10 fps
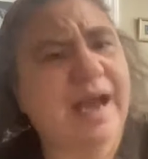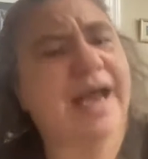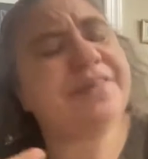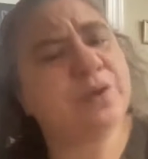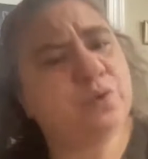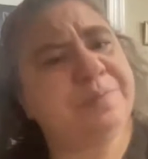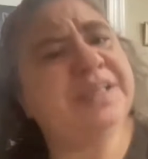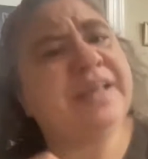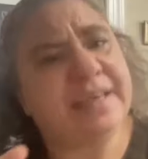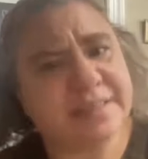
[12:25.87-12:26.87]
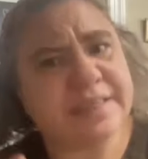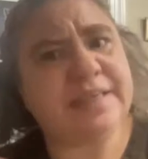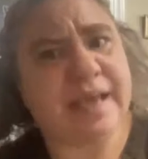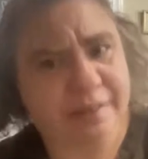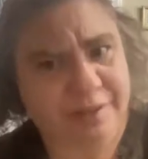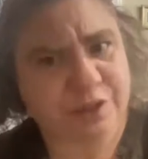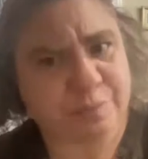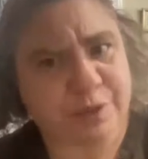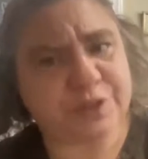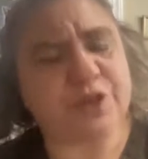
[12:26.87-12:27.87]
I think, would be less
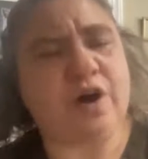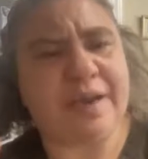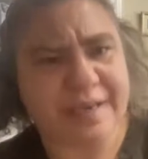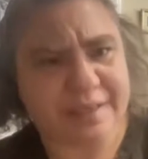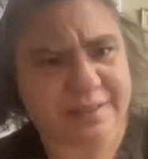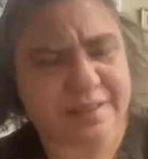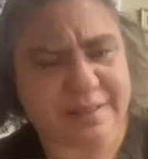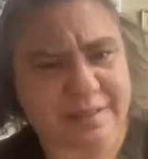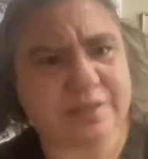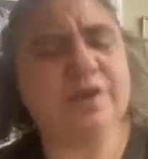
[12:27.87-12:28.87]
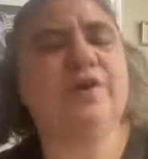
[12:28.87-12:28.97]
intelligible to audiences